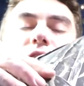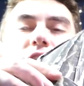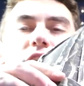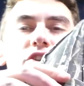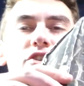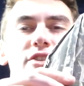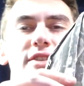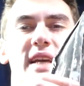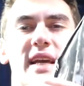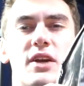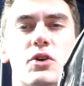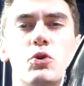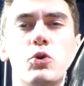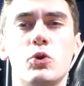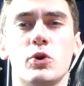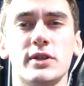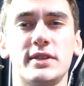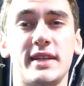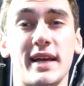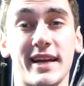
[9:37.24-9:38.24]
features a
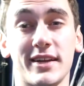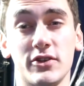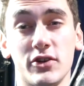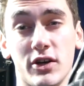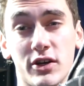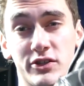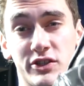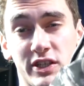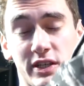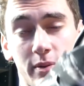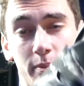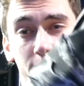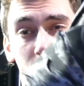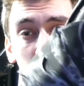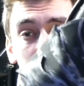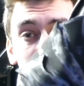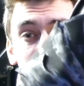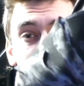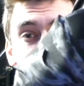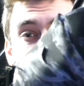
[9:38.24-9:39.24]
cool technology
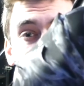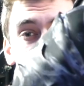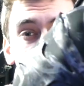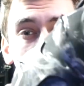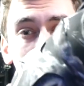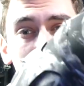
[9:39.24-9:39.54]
component as